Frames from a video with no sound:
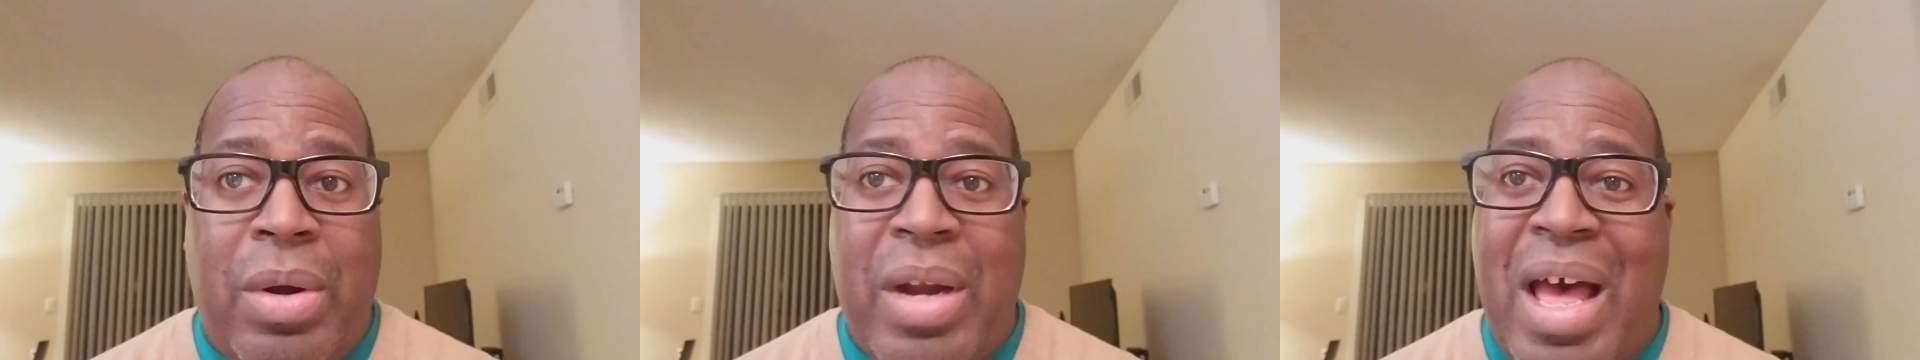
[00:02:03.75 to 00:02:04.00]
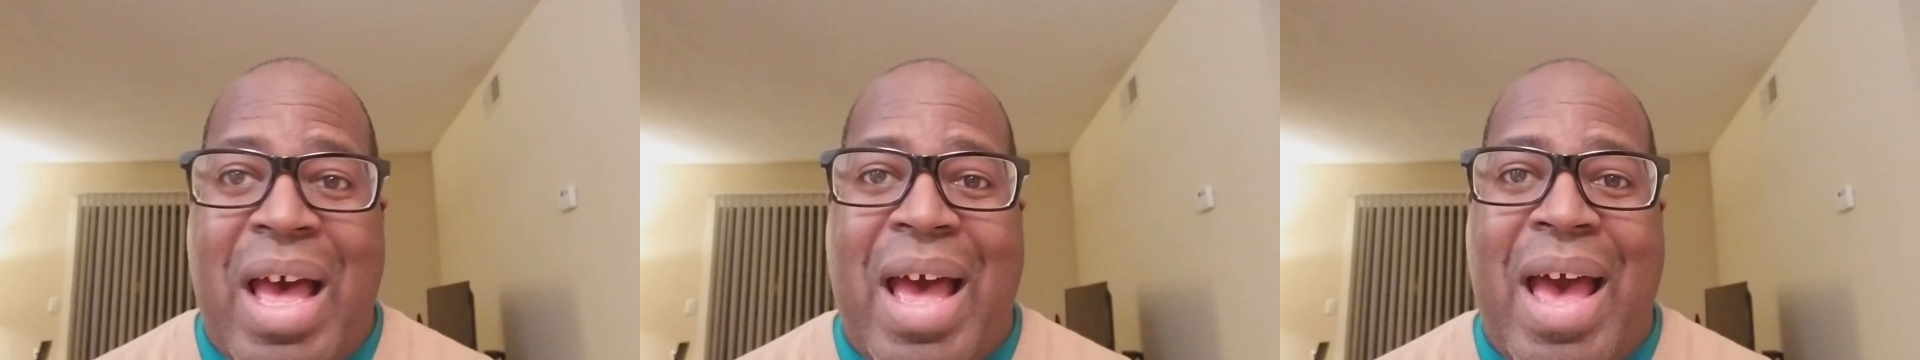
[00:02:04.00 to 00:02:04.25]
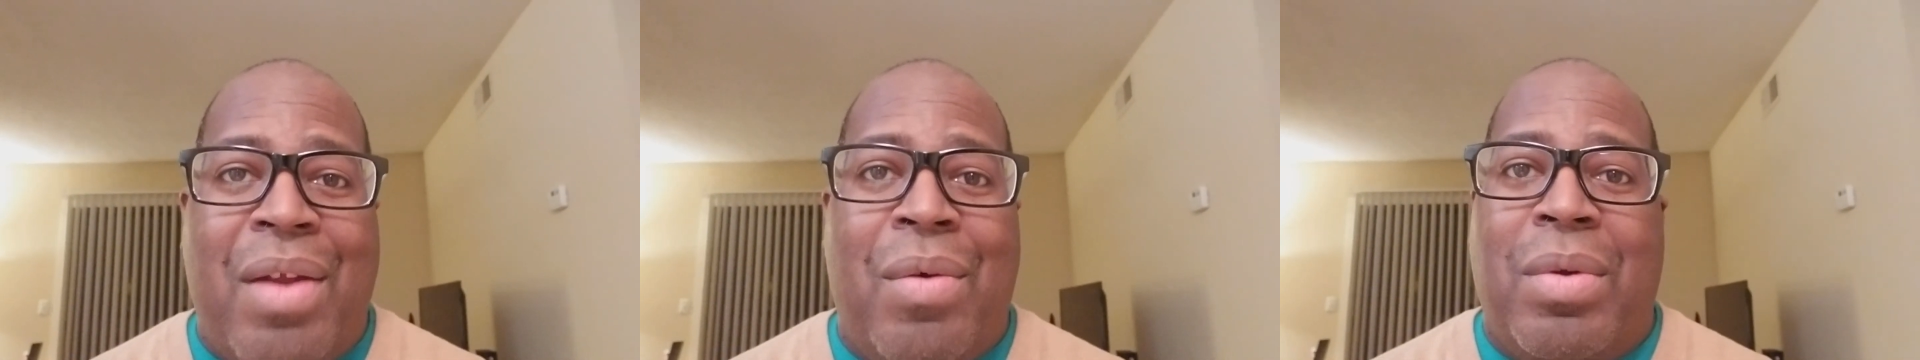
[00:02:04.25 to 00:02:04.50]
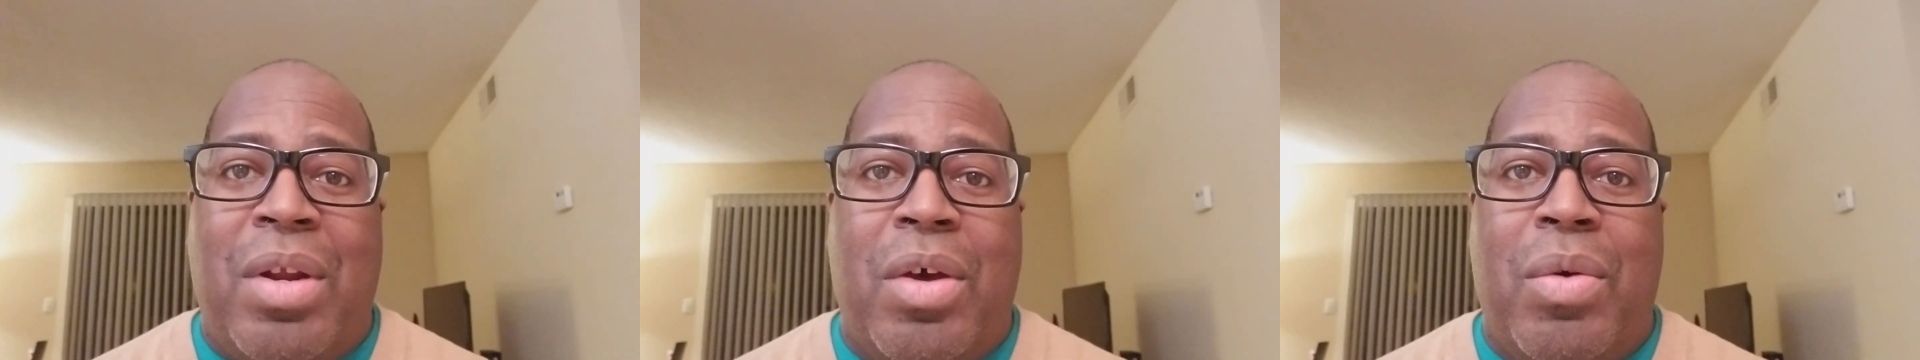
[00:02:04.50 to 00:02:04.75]
or not, I
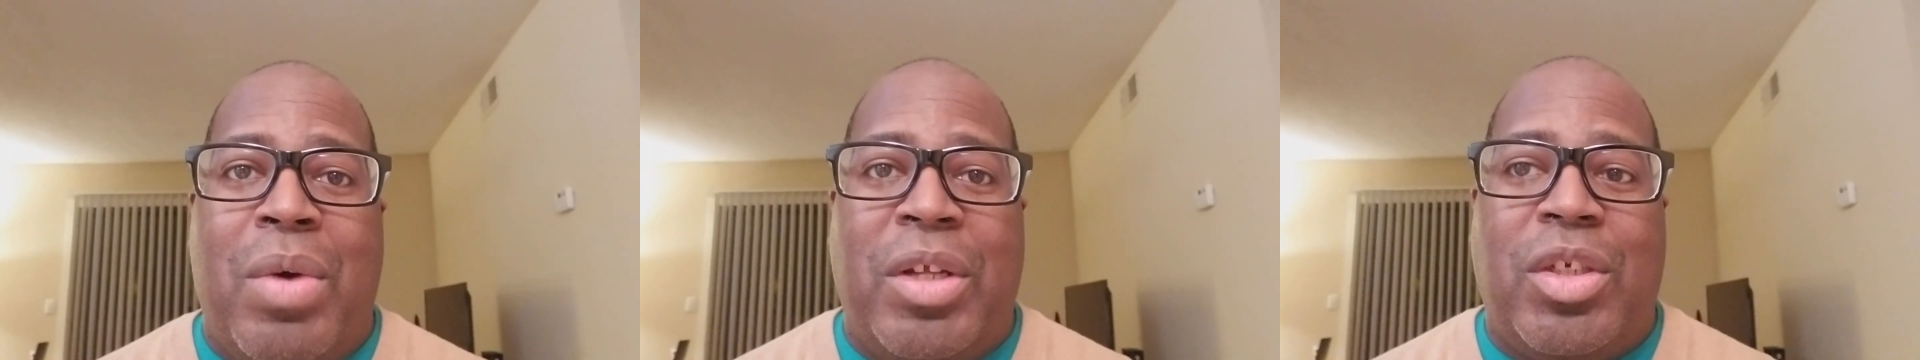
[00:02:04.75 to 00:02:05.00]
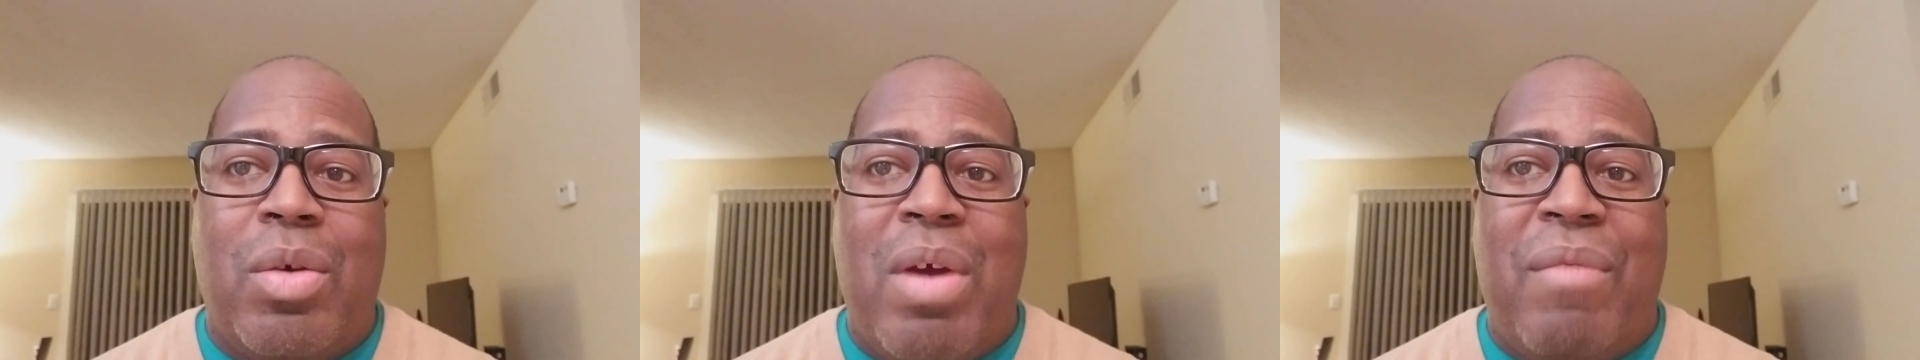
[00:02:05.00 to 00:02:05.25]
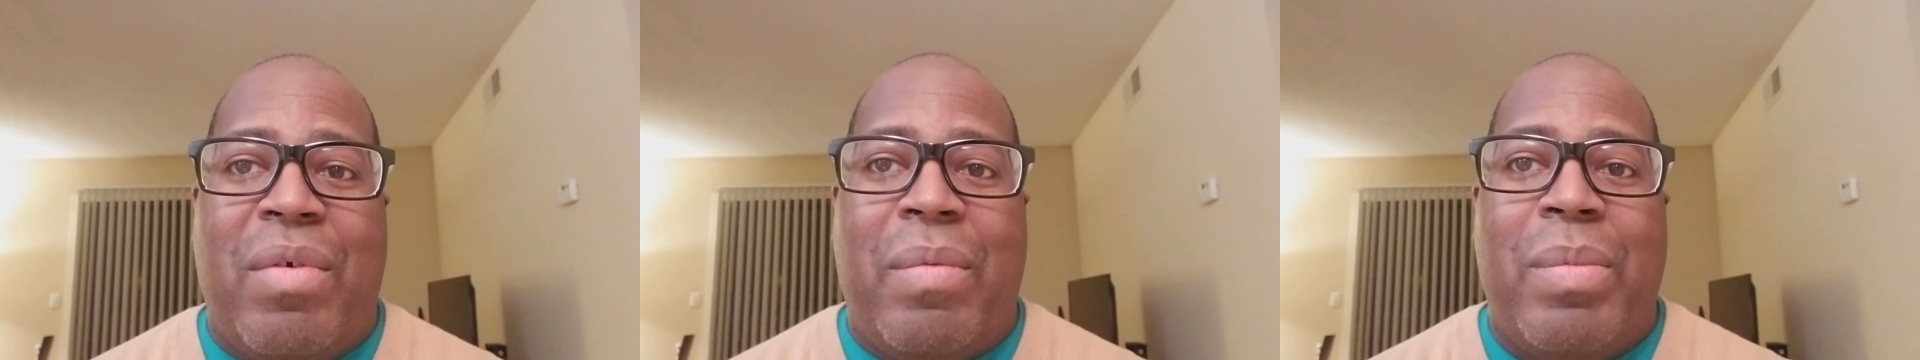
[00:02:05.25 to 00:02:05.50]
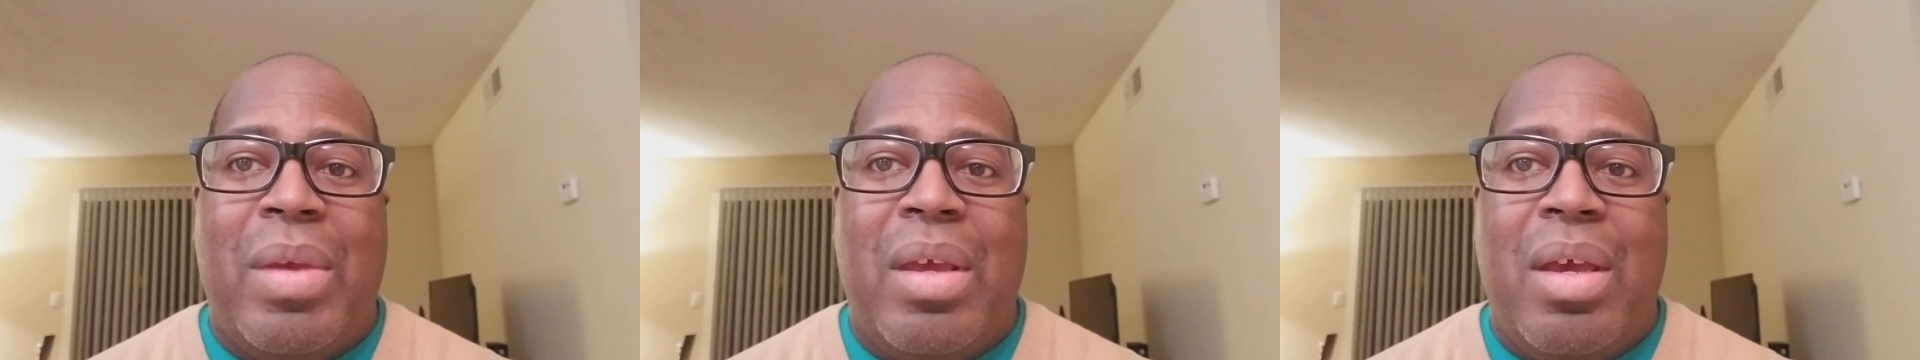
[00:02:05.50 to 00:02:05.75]
don't know whatsoever.